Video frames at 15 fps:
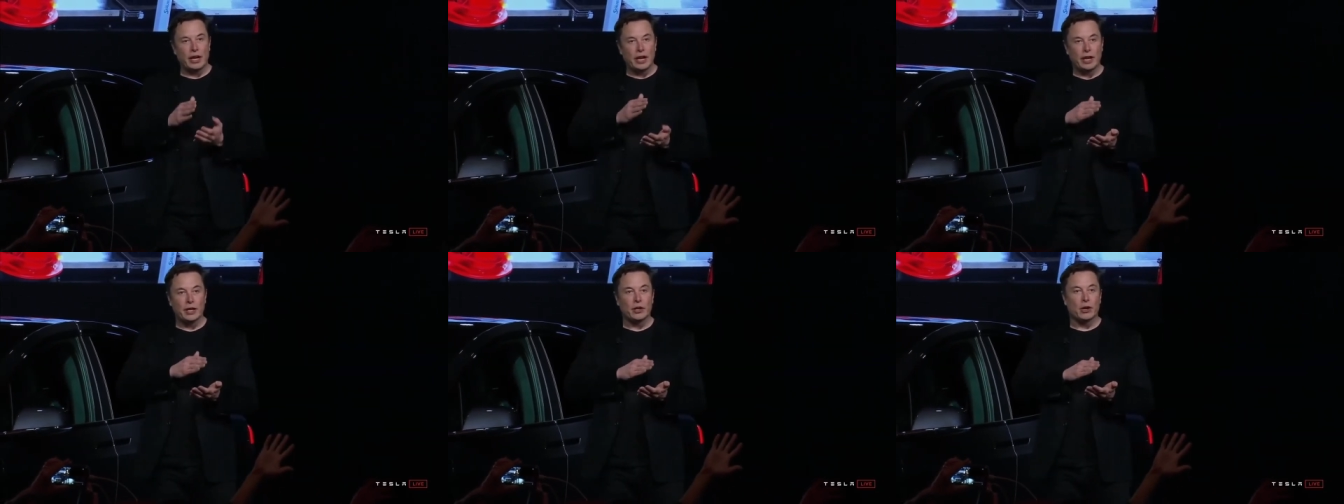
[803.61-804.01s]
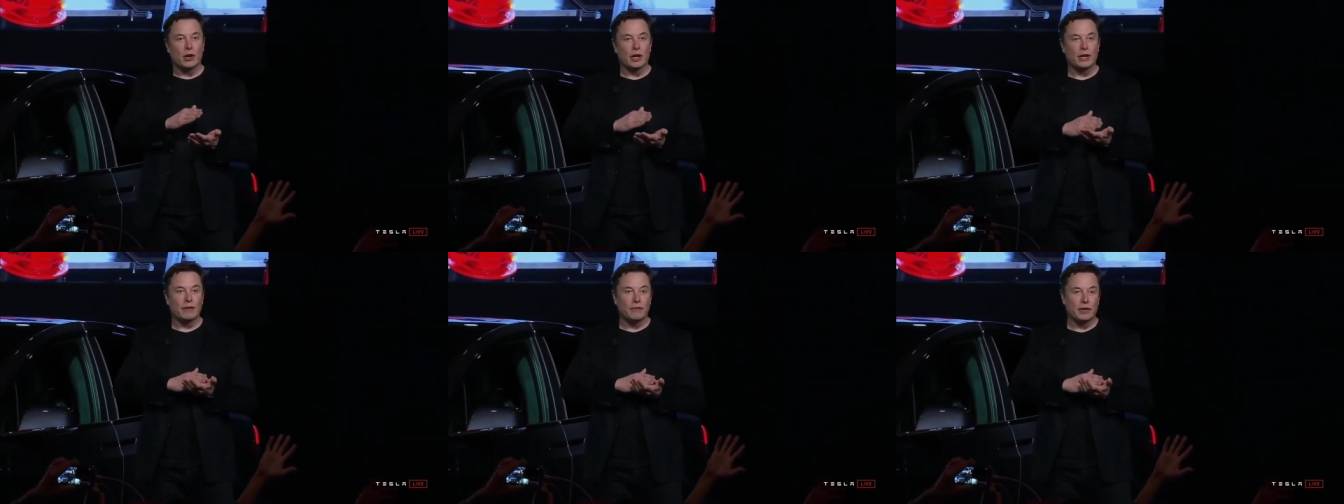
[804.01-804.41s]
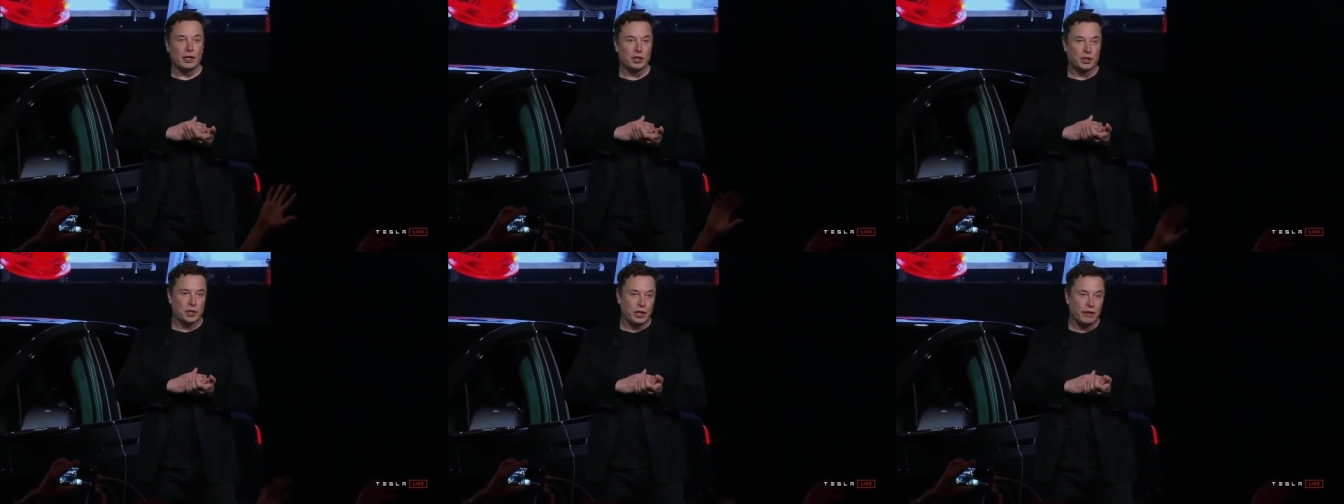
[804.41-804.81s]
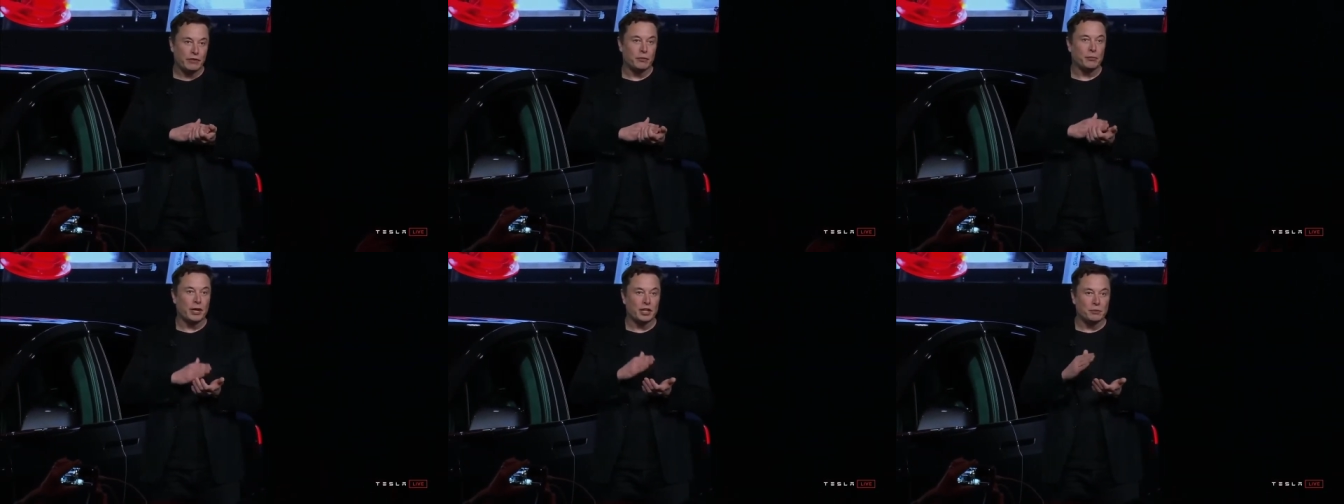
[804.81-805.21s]
any car company
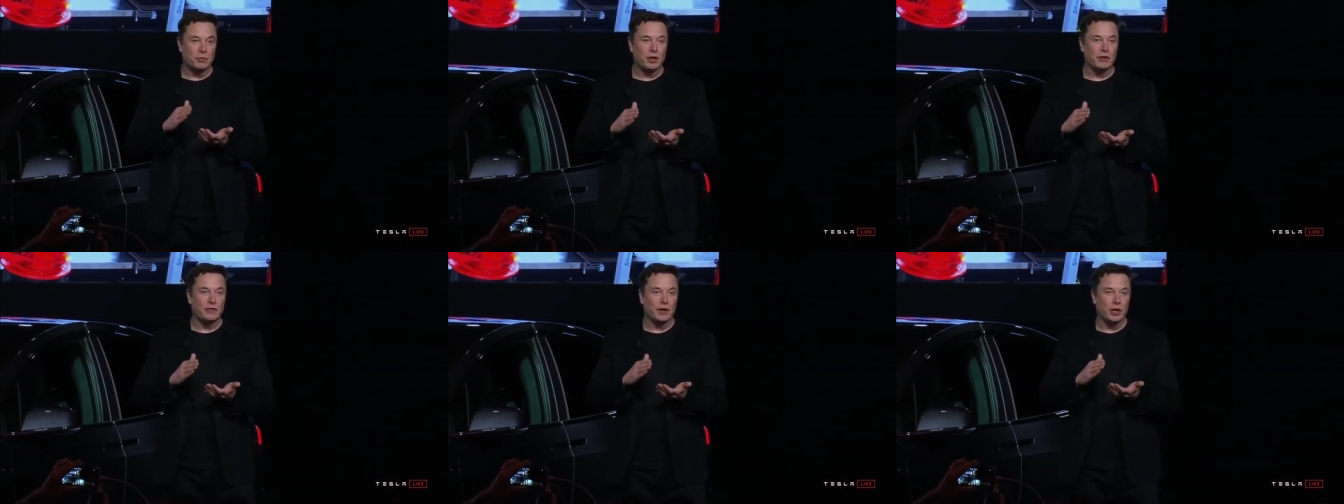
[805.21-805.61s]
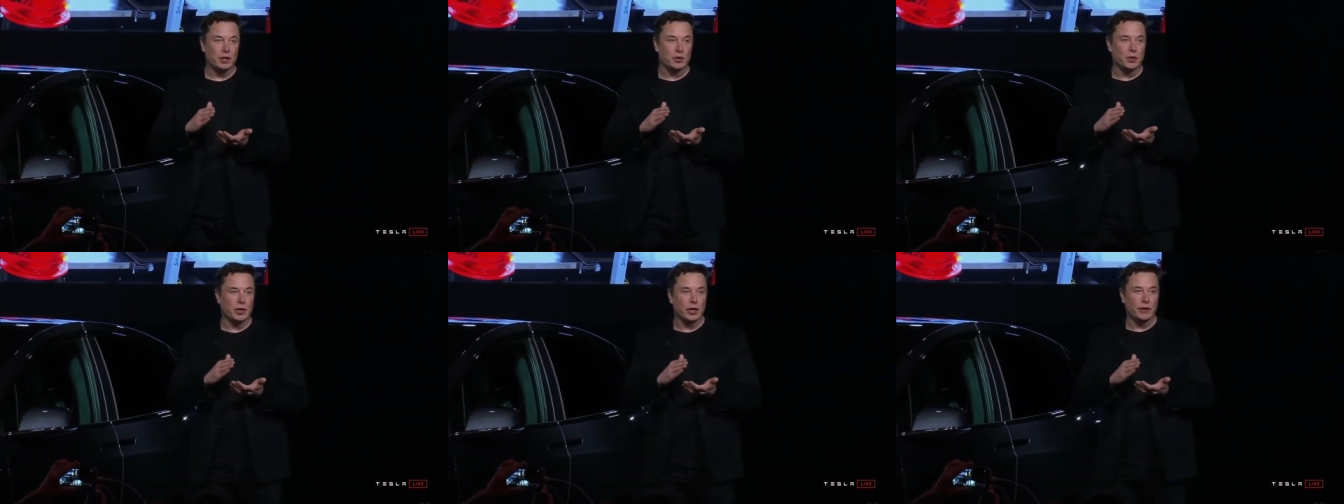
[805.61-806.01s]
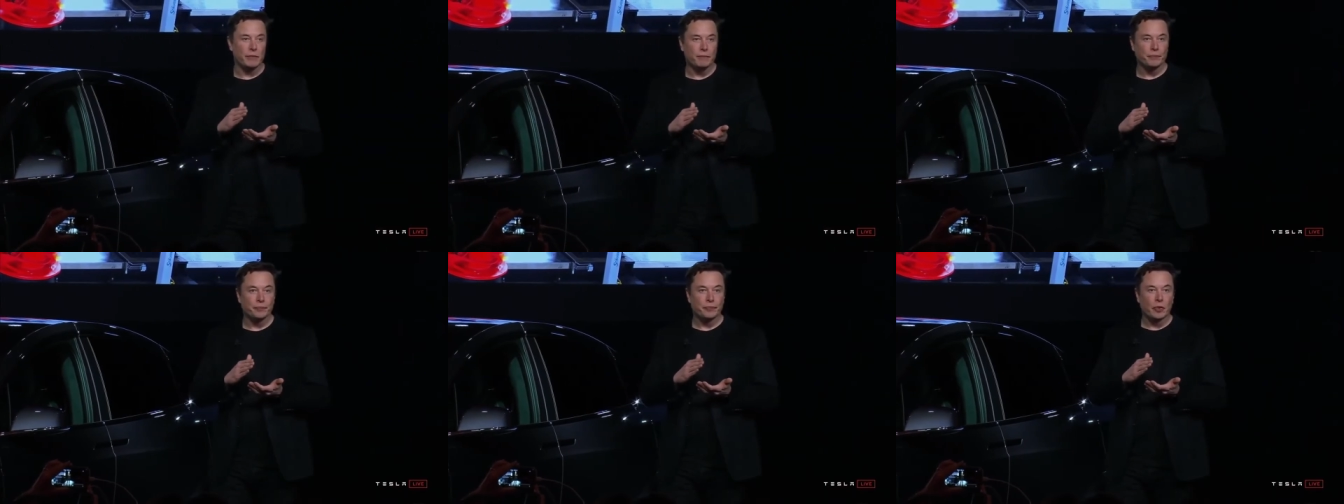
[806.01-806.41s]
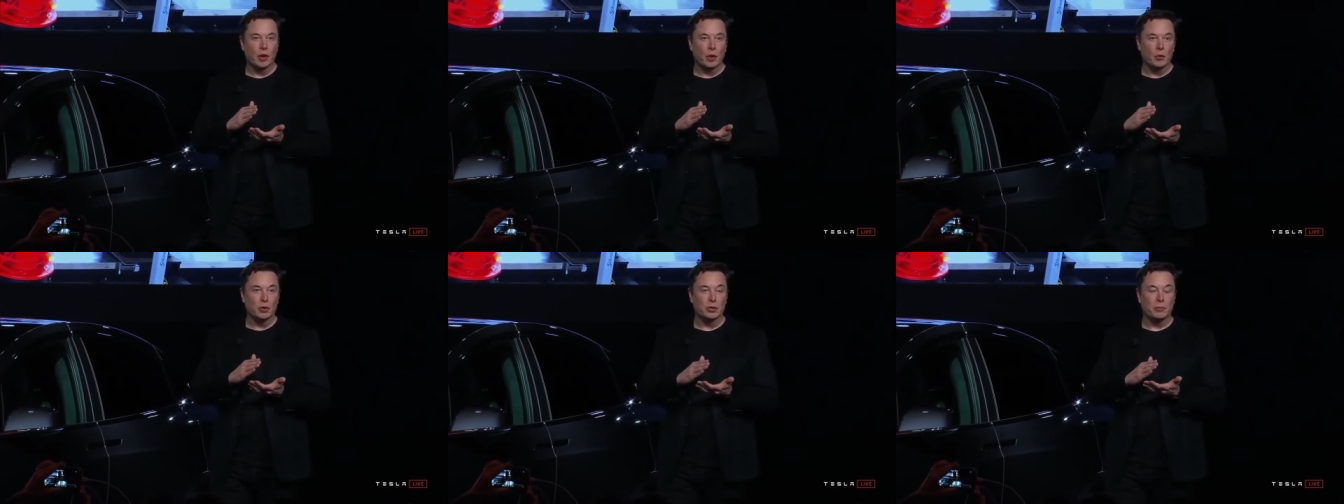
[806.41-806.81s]
achieved mass manufacturing
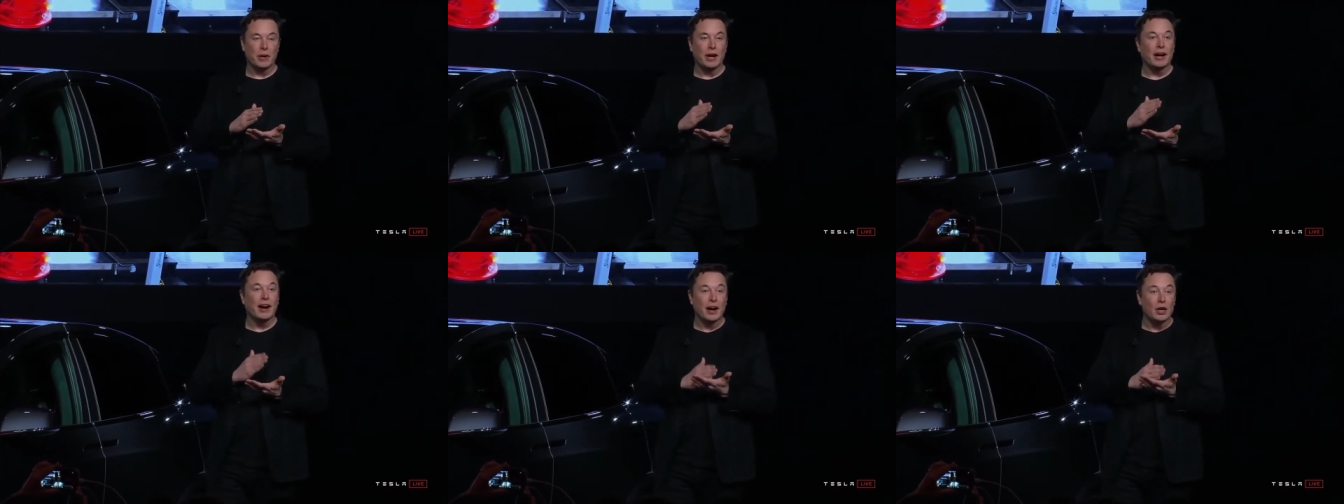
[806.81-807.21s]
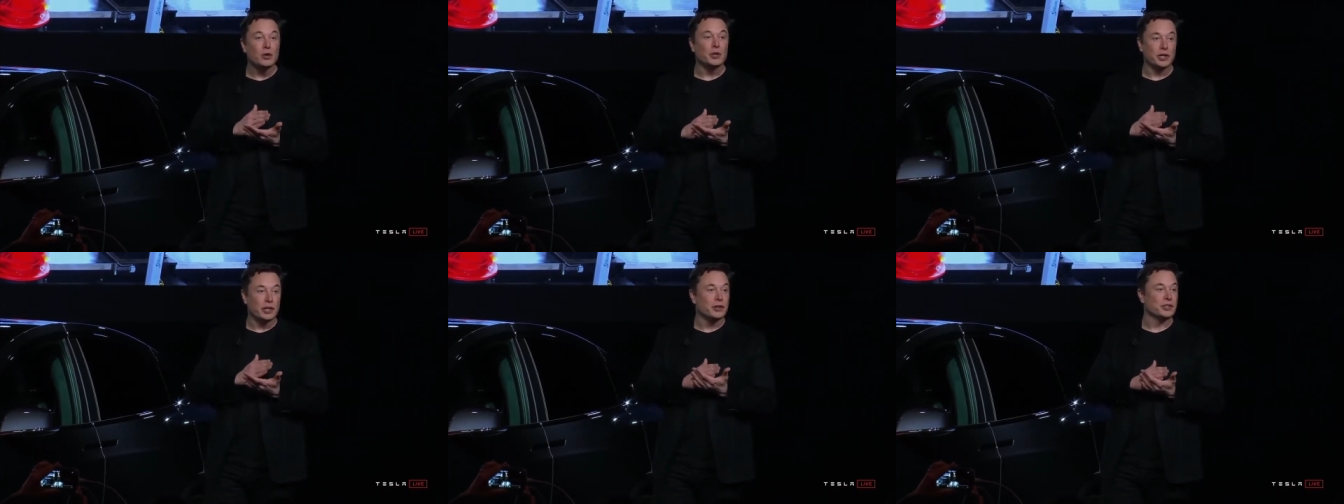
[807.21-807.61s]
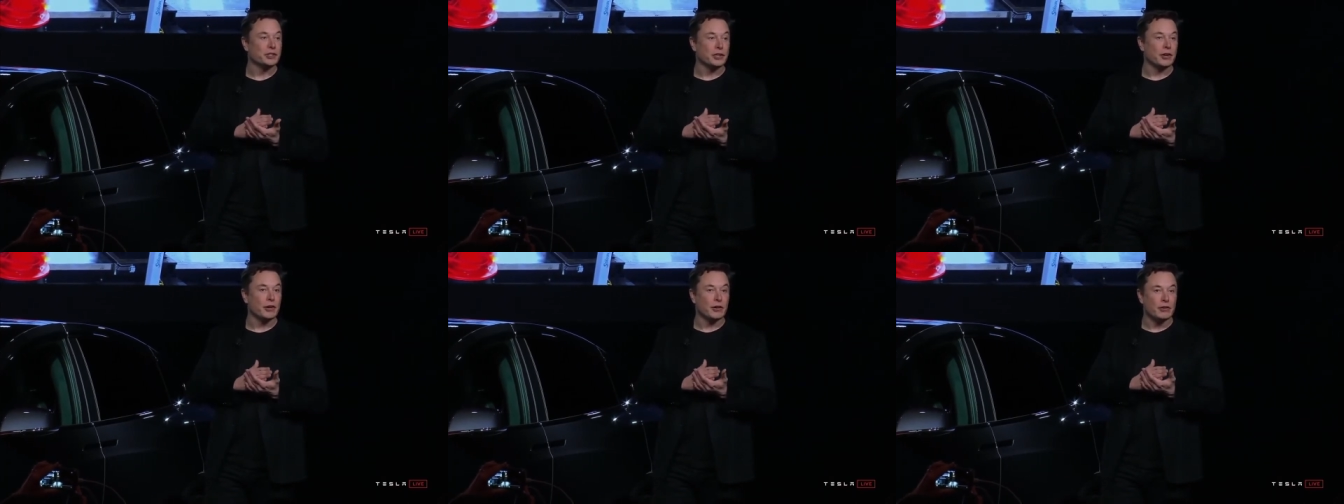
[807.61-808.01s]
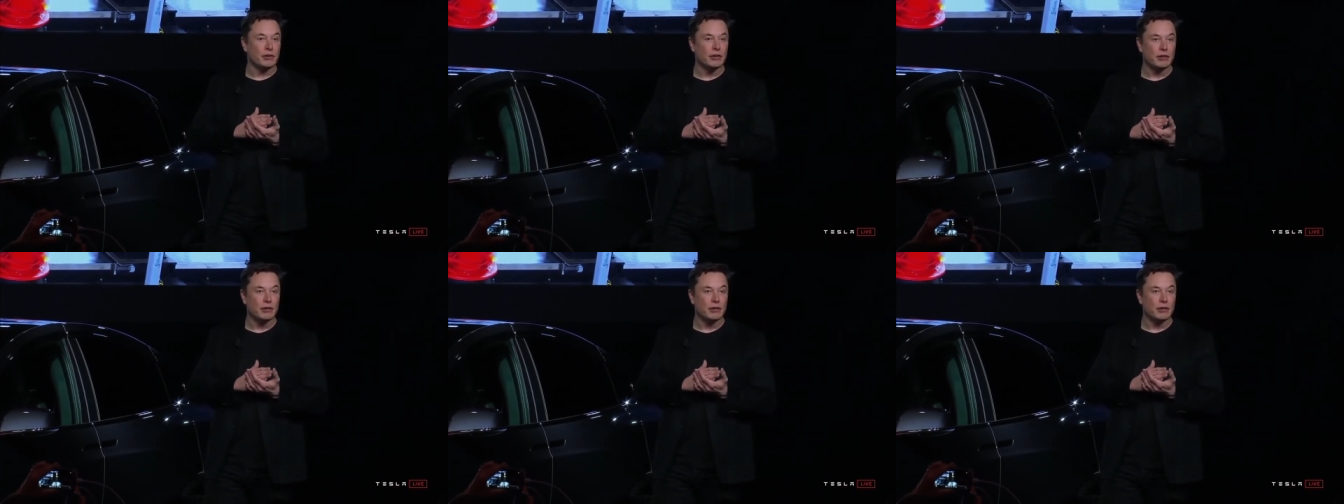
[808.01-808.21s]
was about a hundred years ago.